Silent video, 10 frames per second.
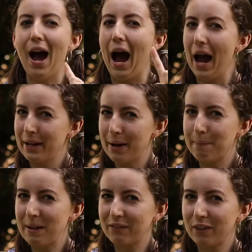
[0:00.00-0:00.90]
I ended up
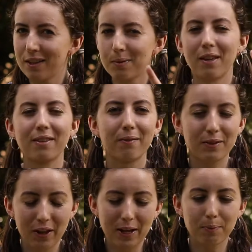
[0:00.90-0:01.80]
being friends with.
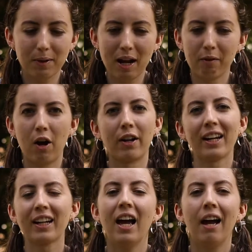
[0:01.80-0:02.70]
So that's pretty ironic.